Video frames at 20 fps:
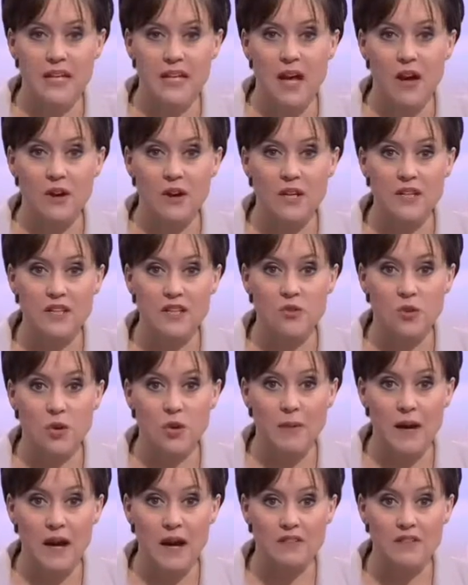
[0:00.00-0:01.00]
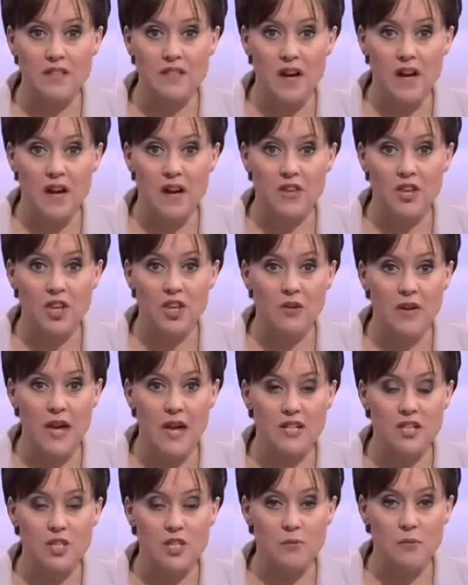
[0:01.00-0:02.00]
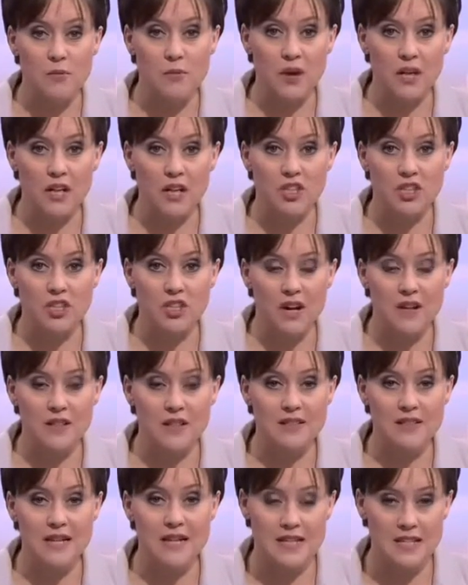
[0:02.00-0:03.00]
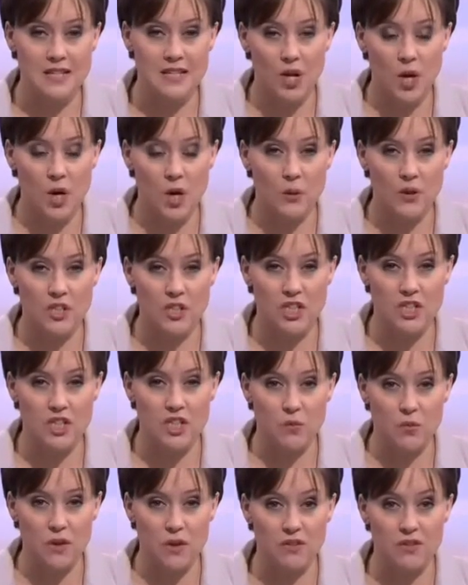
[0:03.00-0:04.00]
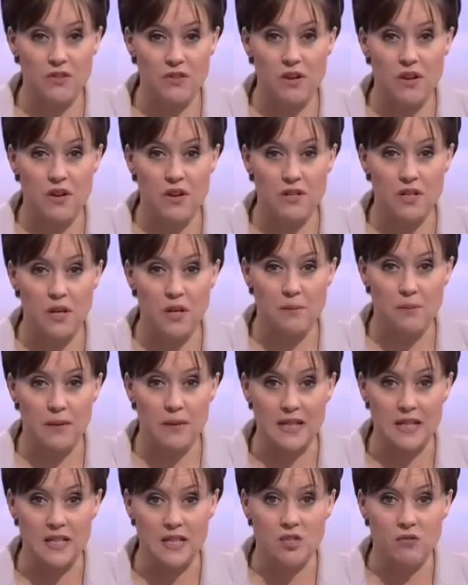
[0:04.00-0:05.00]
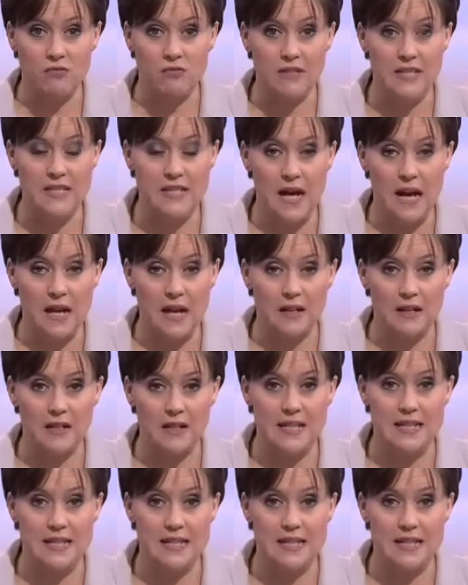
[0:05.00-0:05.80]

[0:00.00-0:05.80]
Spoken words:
Now let's talk about the UK supermarket giant Tesco, which is the world's third biggest retailer.